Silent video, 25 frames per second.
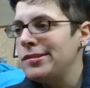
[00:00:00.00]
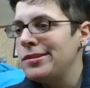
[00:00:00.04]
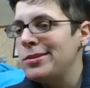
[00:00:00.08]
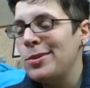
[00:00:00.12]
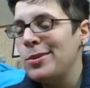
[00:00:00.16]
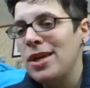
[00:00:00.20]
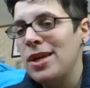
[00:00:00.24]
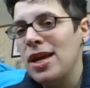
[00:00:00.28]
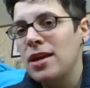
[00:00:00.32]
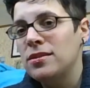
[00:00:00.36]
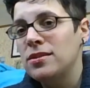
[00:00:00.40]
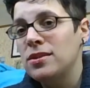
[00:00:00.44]

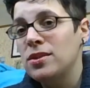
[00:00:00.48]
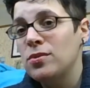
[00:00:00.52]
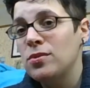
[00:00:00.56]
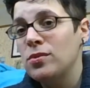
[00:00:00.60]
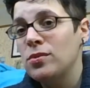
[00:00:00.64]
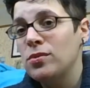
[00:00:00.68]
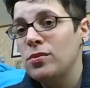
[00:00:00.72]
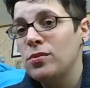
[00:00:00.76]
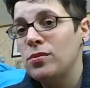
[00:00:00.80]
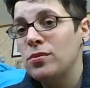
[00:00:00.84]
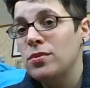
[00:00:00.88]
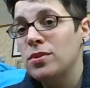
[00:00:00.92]
So yeah,
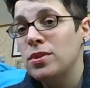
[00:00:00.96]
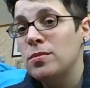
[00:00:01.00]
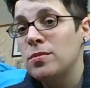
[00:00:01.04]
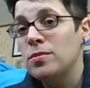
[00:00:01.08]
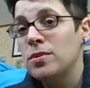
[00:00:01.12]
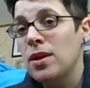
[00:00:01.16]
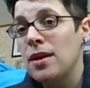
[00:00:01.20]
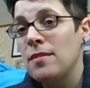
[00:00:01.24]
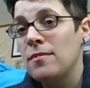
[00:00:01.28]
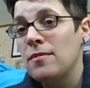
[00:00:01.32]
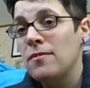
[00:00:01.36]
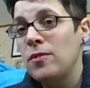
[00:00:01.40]
so
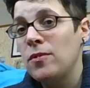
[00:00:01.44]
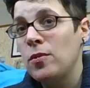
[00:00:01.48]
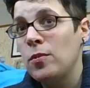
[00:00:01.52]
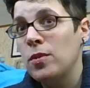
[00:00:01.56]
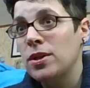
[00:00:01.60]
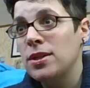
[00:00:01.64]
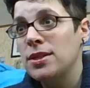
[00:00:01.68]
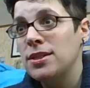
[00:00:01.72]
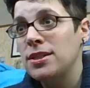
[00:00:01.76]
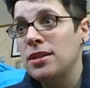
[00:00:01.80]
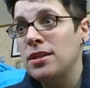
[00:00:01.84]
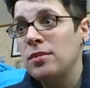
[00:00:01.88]
subscribe if you
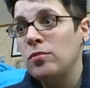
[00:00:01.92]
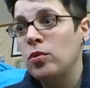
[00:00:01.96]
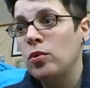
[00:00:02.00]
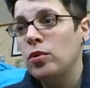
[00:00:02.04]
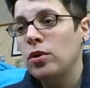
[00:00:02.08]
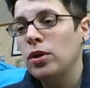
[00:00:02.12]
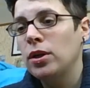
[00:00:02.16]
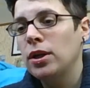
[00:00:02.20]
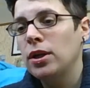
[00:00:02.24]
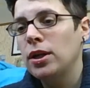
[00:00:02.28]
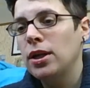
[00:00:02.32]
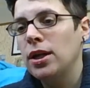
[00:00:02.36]
want to see
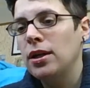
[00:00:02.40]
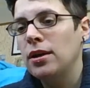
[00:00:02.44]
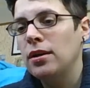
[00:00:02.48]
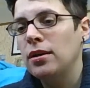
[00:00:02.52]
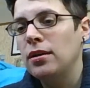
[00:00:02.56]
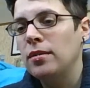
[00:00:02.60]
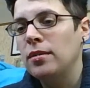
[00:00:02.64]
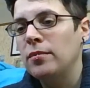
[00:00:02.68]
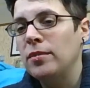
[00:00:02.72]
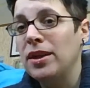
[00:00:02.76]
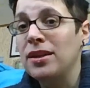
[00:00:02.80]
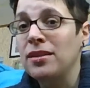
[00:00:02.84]
more.
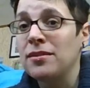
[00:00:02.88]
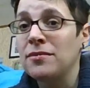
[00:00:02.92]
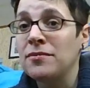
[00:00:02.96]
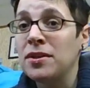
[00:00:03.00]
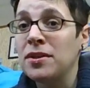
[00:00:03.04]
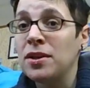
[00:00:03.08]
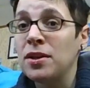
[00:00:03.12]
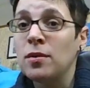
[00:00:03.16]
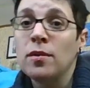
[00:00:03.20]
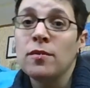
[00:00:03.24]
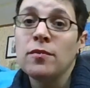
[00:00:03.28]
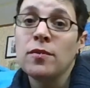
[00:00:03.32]
Um, like the
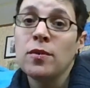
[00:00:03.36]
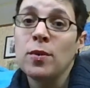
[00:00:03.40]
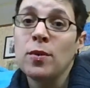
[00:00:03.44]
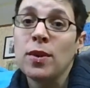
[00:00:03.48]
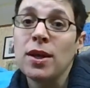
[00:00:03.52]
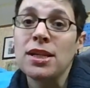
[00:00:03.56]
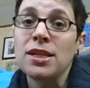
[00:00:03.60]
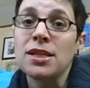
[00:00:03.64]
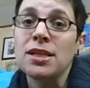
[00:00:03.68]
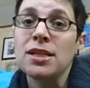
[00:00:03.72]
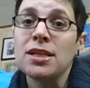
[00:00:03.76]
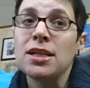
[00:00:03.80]
video if you
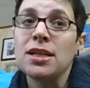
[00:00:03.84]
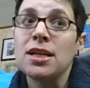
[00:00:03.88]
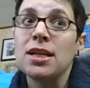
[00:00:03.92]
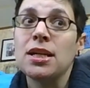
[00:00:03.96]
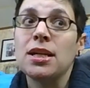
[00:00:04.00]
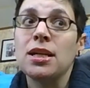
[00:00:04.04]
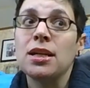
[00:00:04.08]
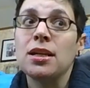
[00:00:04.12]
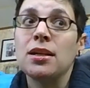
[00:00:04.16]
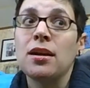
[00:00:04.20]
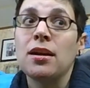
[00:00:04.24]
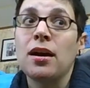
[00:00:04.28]
liked it,
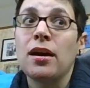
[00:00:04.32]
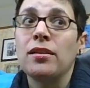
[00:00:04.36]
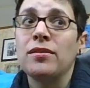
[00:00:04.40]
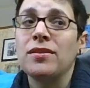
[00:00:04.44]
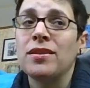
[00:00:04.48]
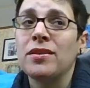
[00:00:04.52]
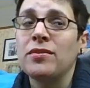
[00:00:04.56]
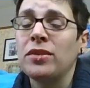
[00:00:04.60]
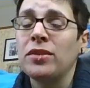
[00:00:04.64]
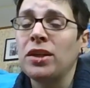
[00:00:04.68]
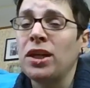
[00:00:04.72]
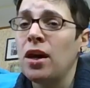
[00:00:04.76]
and uh,
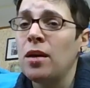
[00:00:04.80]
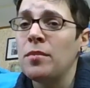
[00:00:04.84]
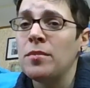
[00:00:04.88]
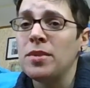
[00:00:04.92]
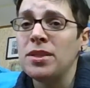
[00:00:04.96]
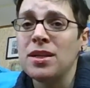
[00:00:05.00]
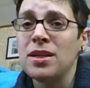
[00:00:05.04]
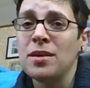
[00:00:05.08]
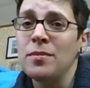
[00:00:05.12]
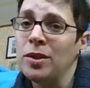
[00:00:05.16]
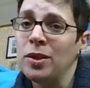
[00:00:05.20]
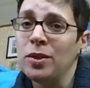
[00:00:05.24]
definitely
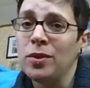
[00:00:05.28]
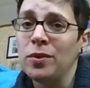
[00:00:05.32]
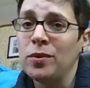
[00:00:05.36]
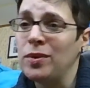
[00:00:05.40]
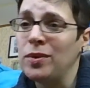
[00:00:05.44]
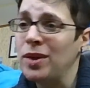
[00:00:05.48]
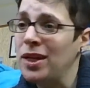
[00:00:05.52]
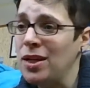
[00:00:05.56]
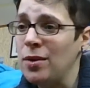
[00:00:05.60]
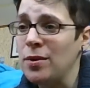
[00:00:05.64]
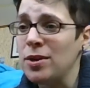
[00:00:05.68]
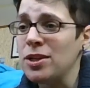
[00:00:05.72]
comment down
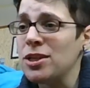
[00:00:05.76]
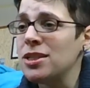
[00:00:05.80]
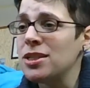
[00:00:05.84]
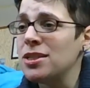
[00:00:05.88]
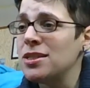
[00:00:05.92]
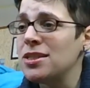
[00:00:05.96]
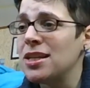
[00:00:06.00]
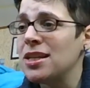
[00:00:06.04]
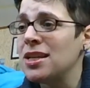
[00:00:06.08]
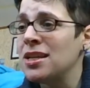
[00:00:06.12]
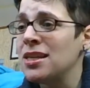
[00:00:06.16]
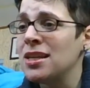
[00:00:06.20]
below any
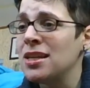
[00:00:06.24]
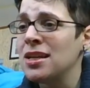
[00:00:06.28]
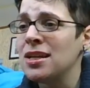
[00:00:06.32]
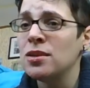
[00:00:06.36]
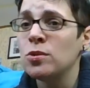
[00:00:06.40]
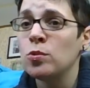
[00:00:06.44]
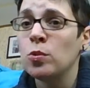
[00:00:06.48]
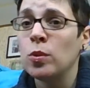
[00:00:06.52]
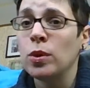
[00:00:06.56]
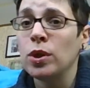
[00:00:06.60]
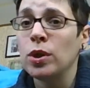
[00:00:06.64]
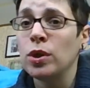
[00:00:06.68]
questions, any
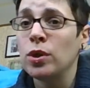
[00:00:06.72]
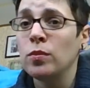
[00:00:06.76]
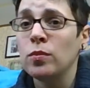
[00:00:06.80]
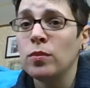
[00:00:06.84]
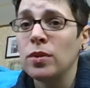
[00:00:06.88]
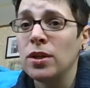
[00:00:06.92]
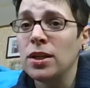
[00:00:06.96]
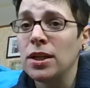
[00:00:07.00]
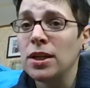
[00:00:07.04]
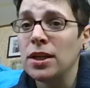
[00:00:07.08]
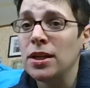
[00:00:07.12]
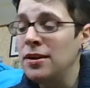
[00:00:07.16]
things. What are you
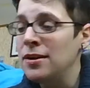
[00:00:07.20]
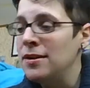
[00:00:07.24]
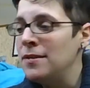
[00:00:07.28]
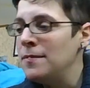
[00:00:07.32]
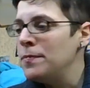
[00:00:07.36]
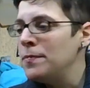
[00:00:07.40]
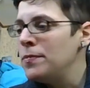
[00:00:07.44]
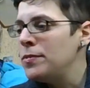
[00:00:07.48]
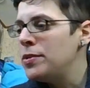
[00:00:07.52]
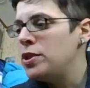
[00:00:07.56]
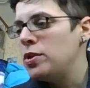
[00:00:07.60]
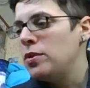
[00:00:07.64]
reading?
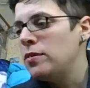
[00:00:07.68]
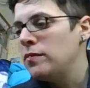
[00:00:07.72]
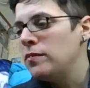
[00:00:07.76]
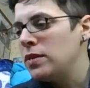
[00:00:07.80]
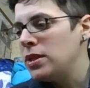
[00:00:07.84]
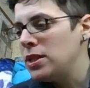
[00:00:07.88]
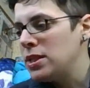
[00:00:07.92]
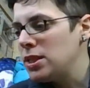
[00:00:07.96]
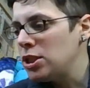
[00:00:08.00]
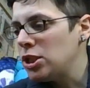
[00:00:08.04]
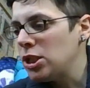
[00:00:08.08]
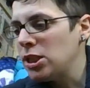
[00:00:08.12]
Do you
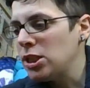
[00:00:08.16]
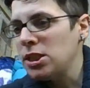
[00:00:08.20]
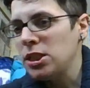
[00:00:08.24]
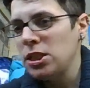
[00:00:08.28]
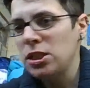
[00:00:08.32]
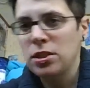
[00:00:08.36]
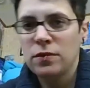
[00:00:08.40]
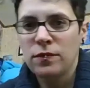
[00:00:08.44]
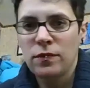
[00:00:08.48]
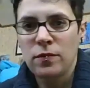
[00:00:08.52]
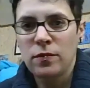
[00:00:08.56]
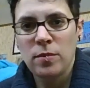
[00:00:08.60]
have any
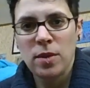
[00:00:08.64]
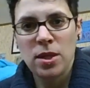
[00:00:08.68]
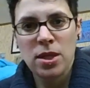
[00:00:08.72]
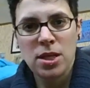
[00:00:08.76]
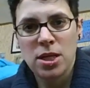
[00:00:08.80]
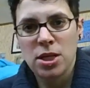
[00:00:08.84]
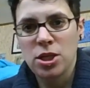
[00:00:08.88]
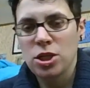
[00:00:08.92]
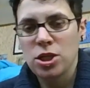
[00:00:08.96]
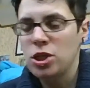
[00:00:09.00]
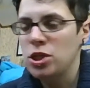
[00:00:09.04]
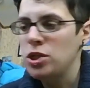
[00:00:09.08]
suggestions for me
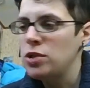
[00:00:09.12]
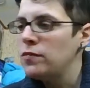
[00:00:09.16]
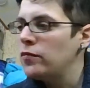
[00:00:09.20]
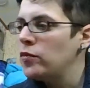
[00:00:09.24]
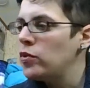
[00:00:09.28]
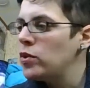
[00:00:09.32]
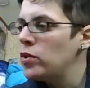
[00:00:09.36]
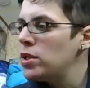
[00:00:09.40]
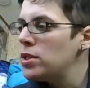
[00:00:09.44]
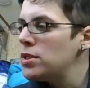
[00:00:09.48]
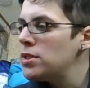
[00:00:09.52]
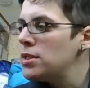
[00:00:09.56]
that I should do
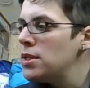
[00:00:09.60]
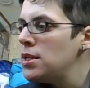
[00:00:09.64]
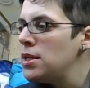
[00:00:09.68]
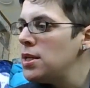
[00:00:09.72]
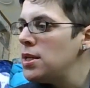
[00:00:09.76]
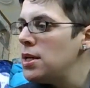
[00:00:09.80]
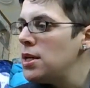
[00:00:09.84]
for this?